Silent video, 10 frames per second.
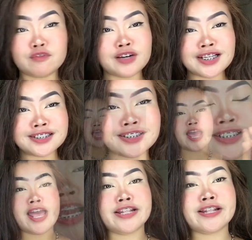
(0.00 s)
fresh,
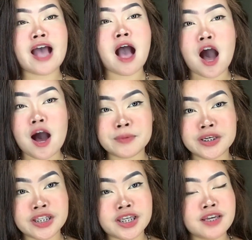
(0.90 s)
and
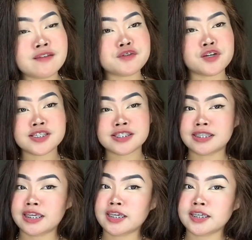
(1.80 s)
it gives your
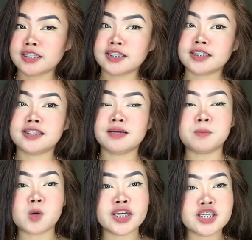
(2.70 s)
skin the
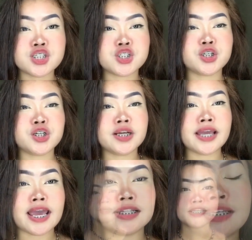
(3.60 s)
moisture
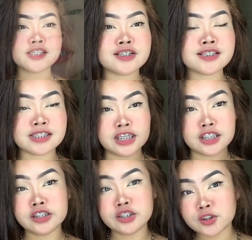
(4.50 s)
and makes your
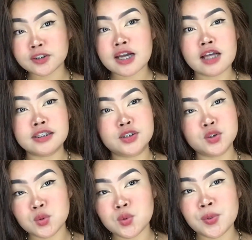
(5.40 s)
skin look
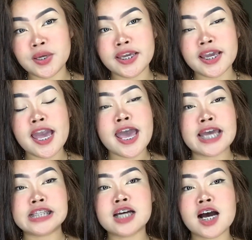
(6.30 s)
dewy,
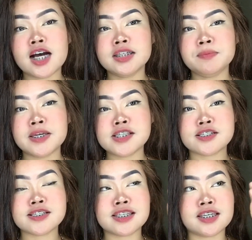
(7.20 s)
and the honey makes
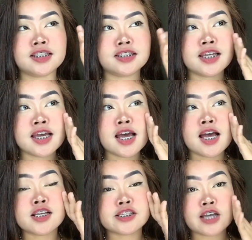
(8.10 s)
your skin
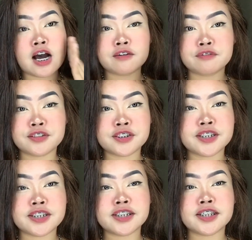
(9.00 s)

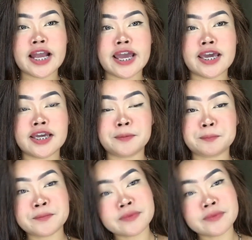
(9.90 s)
softer, and